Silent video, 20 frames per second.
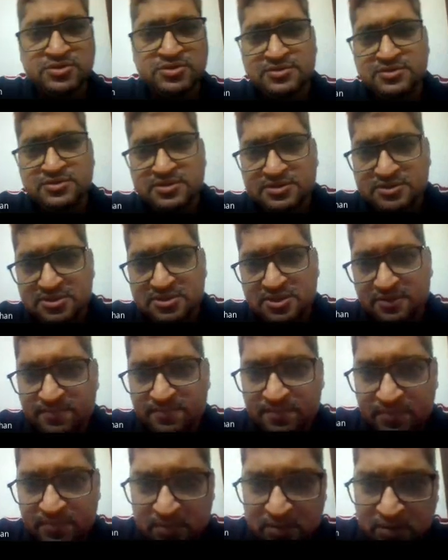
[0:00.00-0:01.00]
system.
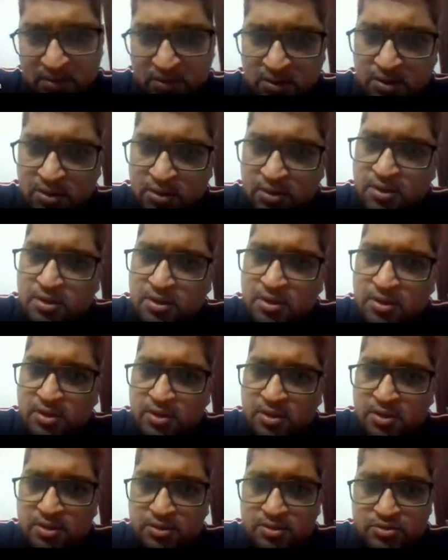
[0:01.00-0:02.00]

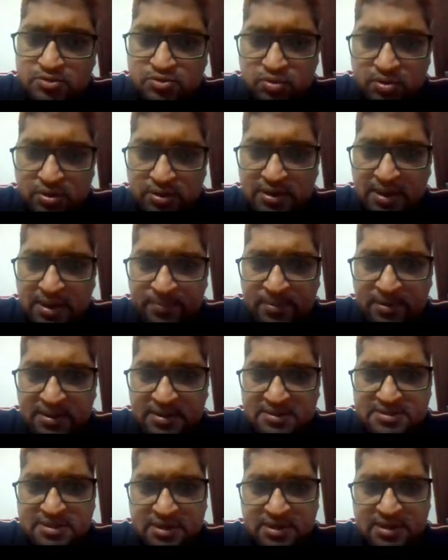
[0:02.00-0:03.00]
So in
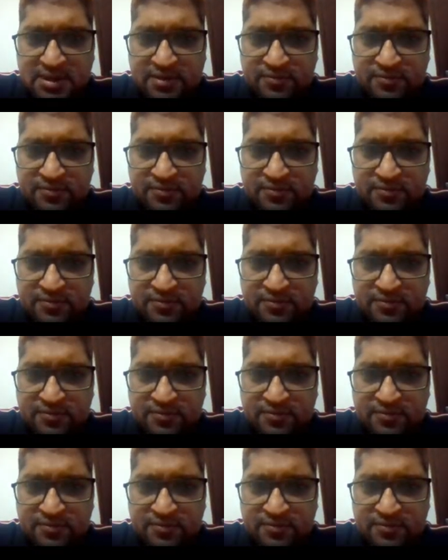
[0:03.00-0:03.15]
application layer,